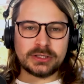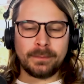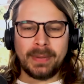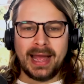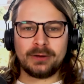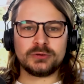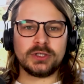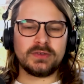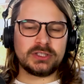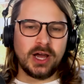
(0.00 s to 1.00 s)
compounds
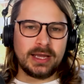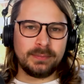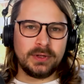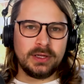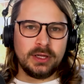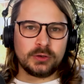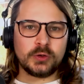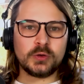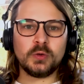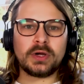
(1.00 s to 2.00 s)
over time.
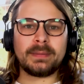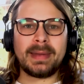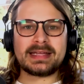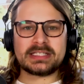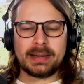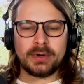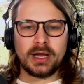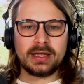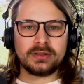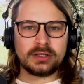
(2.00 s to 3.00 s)
Google can make
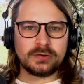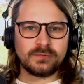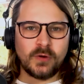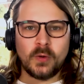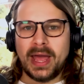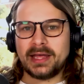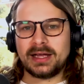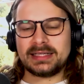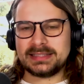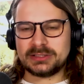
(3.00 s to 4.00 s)
Gemini the default AI
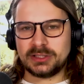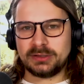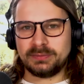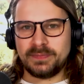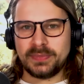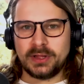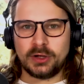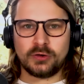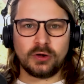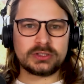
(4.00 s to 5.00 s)
assistant
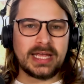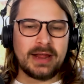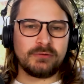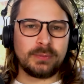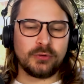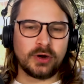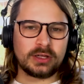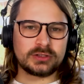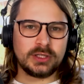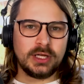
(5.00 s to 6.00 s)
across every
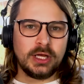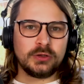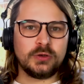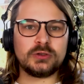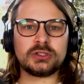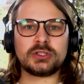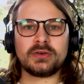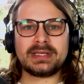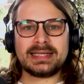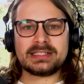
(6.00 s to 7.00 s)
product. Users
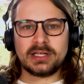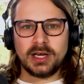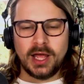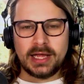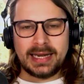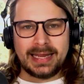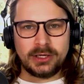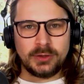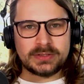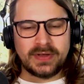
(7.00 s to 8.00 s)
don't need to learn a
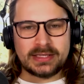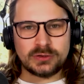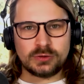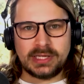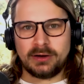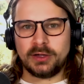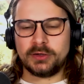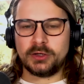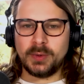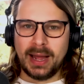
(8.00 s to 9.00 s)
new interface or download
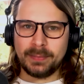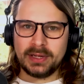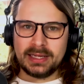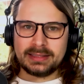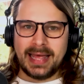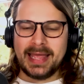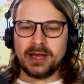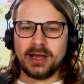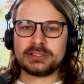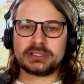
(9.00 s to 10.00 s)
a new app. The
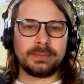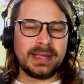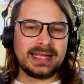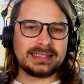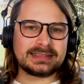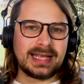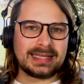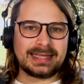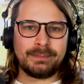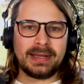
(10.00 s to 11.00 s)
AI just appears
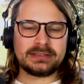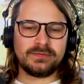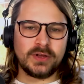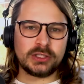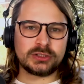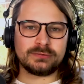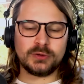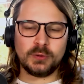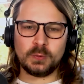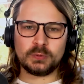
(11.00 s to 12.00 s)
as a better version of
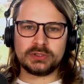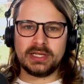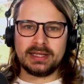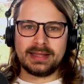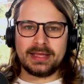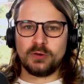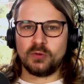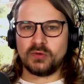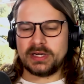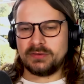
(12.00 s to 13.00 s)
tools they
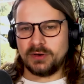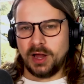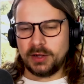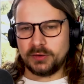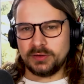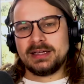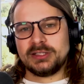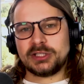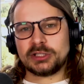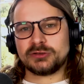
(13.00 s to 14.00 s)
already rely on.
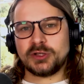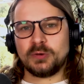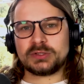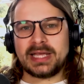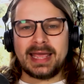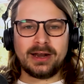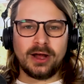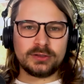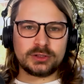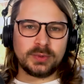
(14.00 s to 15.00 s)
Search results get
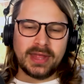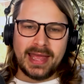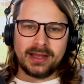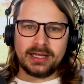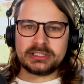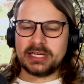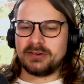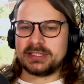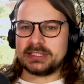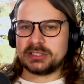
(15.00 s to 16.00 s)
enhanced with AI
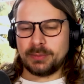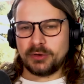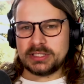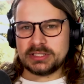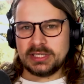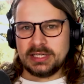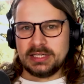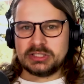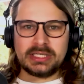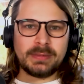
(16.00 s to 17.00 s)
generated summaries.
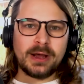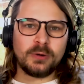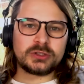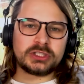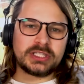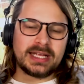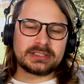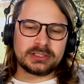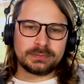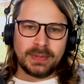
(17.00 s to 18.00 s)
Gmail
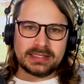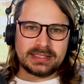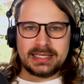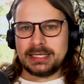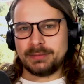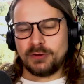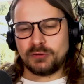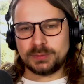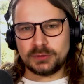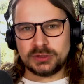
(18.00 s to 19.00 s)
suggests better email
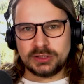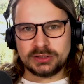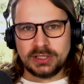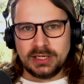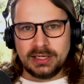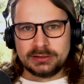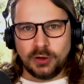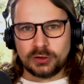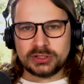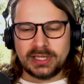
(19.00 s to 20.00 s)
responses.
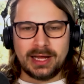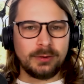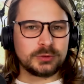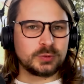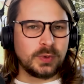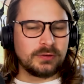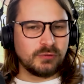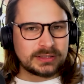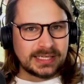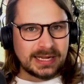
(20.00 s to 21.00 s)
Docs helps with
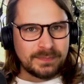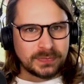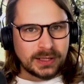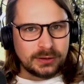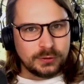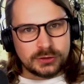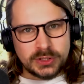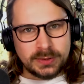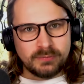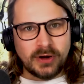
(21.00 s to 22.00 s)
writing.
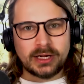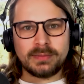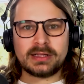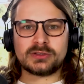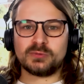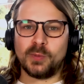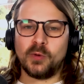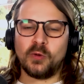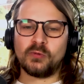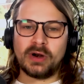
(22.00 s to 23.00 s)
YouTube recommends
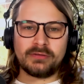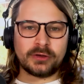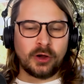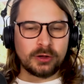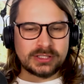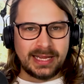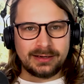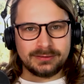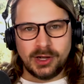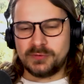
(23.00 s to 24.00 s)
more relevant
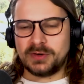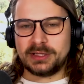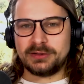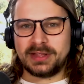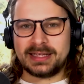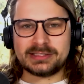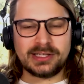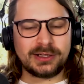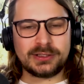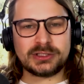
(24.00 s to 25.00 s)
content. Hopefully, you think it's
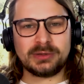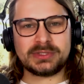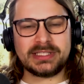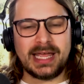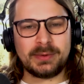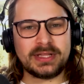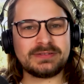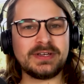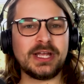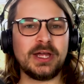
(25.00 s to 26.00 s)
done a good job today with this
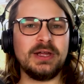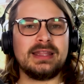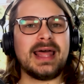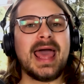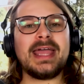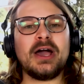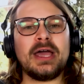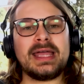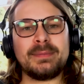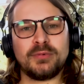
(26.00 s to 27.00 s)
video. The
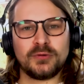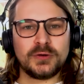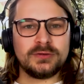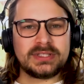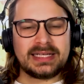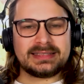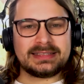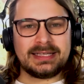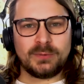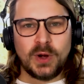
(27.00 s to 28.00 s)
AI improves
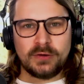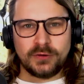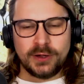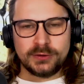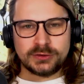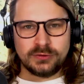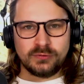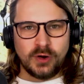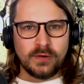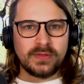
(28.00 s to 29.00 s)
existing workflows
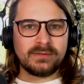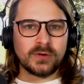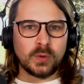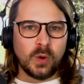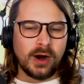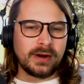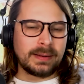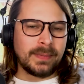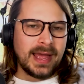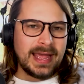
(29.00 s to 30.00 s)
rather than
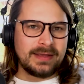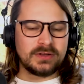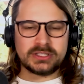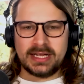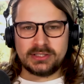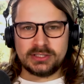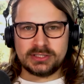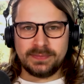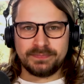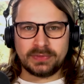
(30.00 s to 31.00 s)
requiring behavior changes.